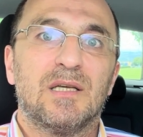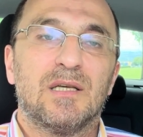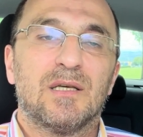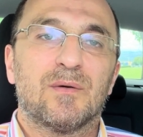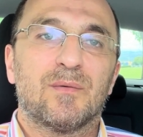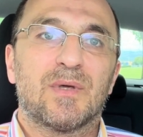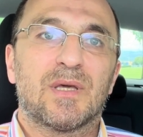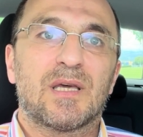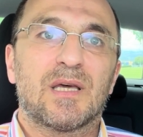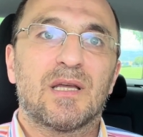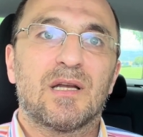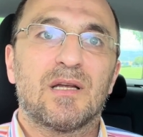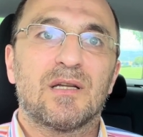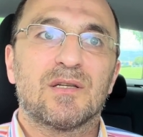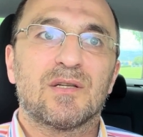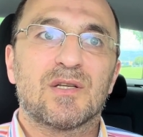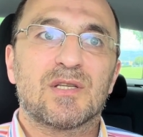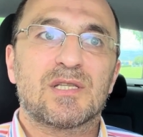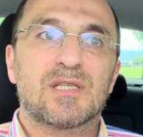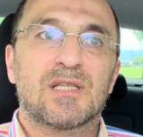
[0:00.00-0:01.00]
we can
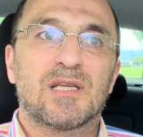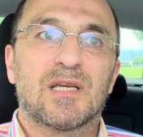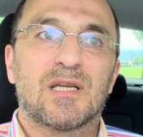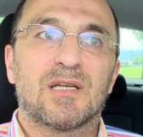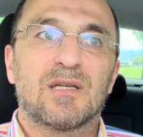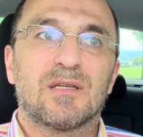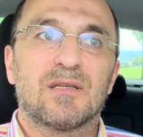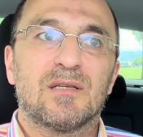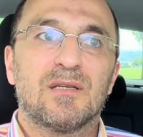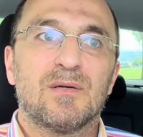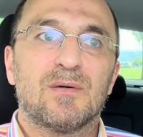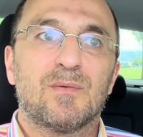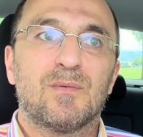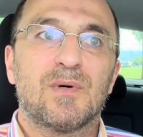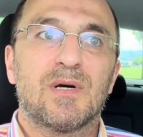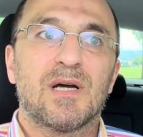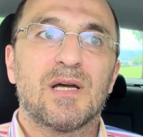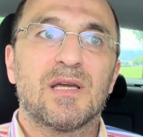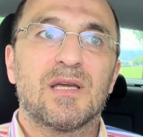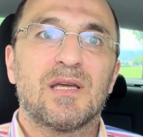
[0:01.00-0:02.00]
understand
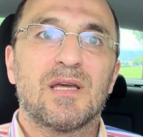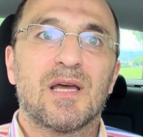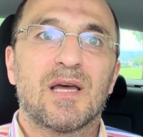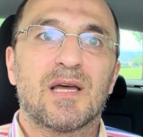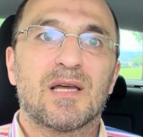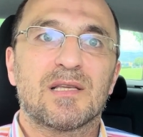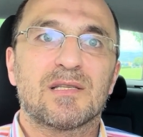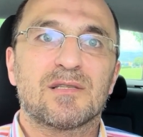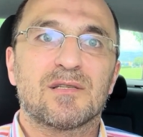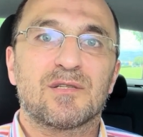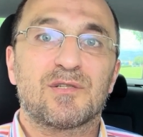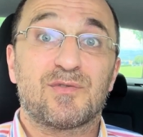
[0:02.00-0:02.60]
why he has